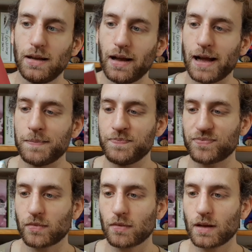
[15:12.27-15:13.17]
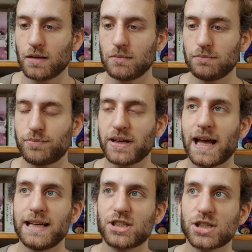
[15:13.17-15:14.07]
But yeah,
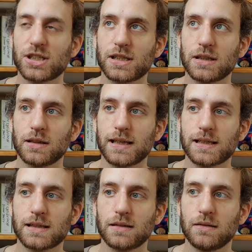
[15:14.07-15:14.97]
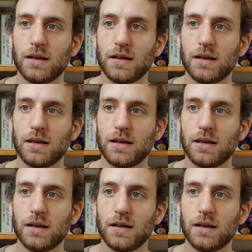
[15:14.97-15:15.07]
it's just this